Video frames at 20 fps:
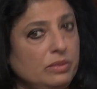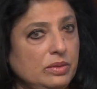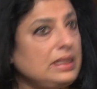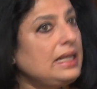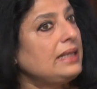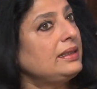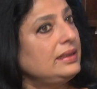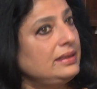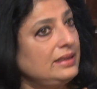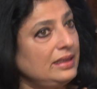
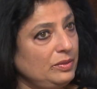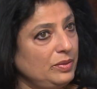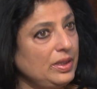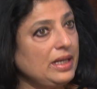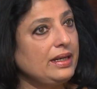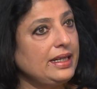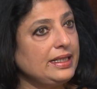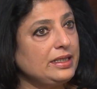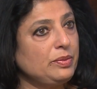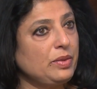As I said, we
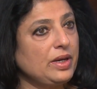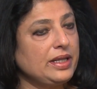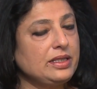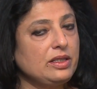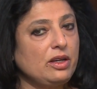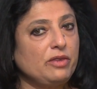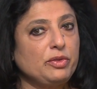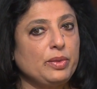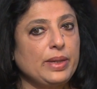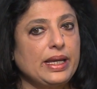are an enterprise
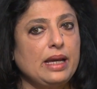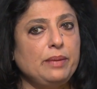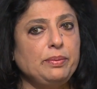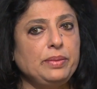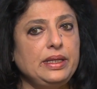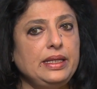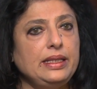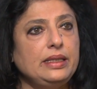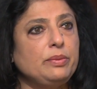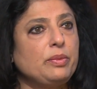software
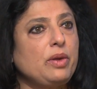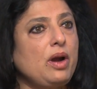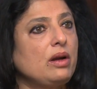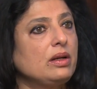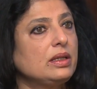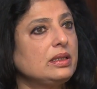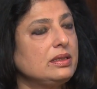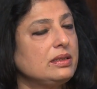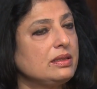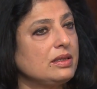company. The
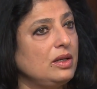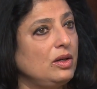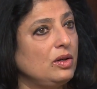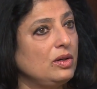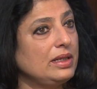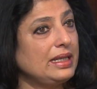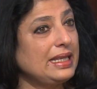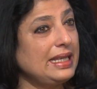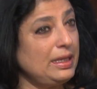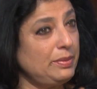product is
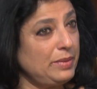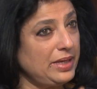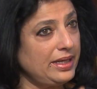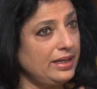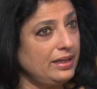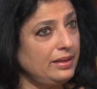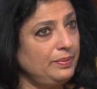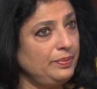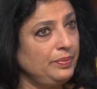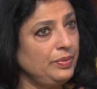called
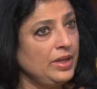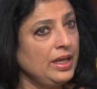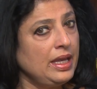Chimera.